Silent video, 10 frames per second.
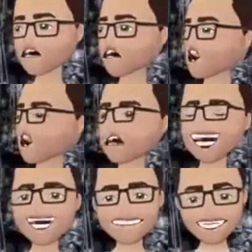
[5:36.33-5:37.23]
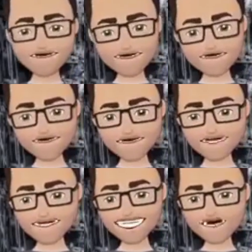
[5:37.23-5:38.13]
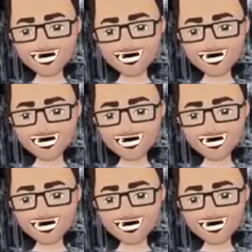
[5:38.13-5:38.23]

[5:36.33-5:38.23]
an equal participant in this.